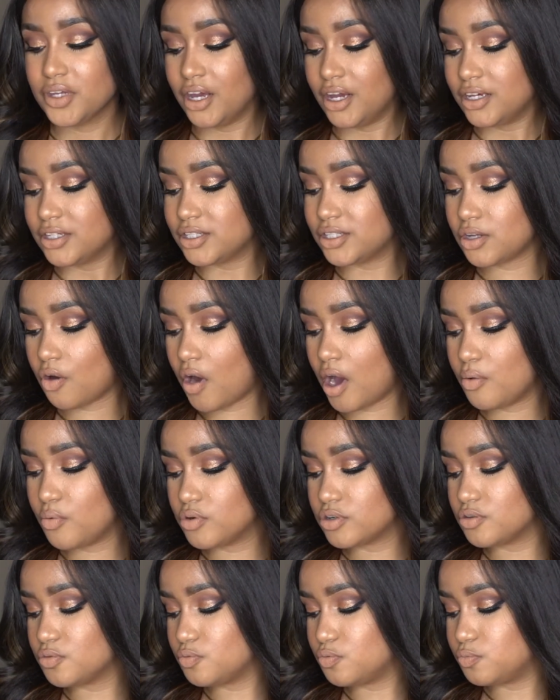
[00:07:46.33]
So I
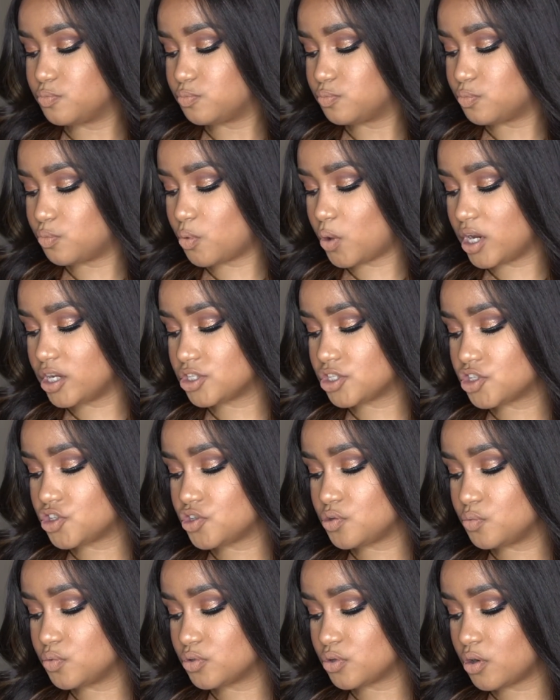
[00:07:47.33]
would have wished
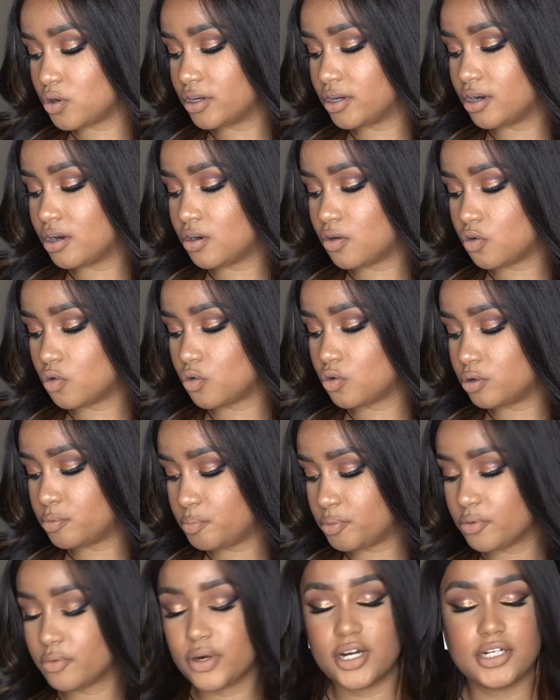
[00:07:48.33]
she would have
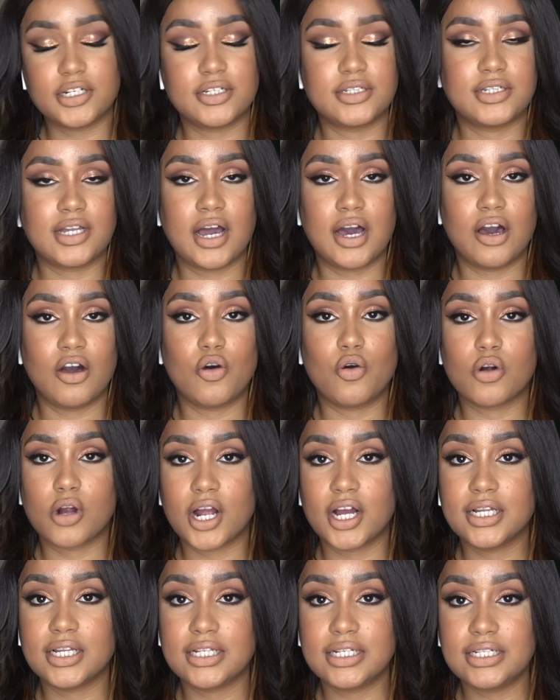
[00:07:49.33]
incorporated that, or
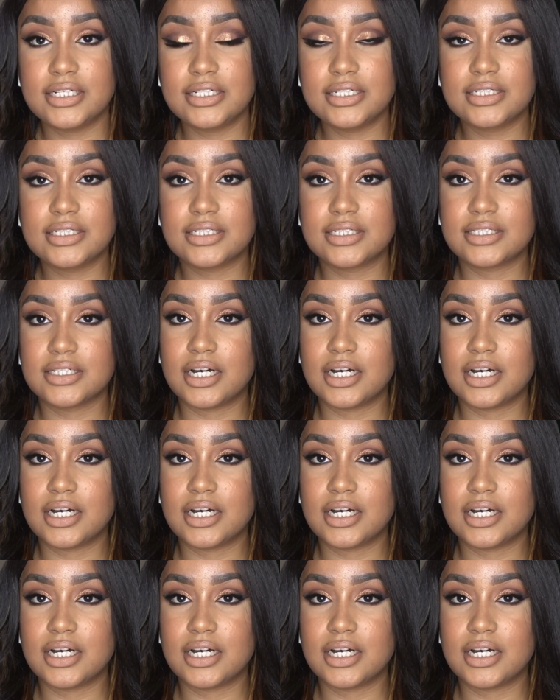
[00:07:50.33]
at least